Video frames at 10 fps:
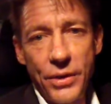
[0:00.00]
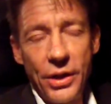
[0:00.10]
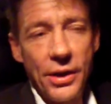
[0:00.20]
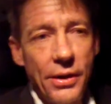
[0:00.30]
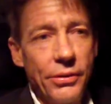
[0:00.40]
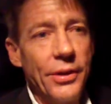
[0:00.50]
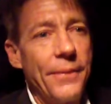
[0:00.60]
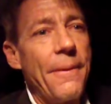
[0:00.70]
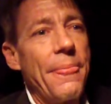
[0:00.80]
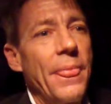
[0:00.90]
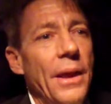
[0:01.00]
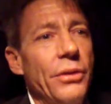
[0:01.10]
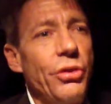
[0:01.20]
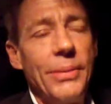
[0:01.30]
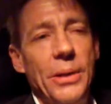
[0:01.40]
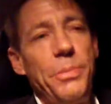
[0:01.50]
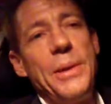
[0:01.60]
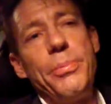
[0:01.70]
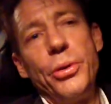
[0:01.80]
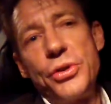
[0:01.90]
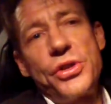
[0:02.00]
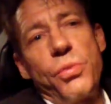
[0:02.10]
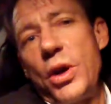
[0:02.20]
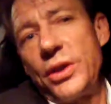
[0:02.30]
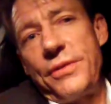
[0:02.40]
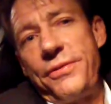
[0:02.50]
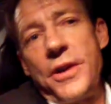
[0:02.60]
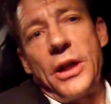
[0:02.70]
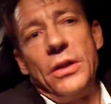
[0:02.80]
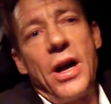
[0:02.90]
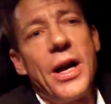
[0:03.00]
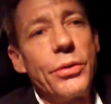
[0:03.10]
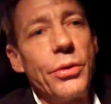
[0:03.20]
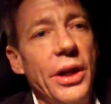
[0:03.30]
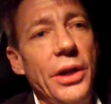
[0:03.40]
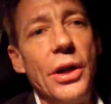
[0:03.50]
You know? Too many people just want the fucking lottery.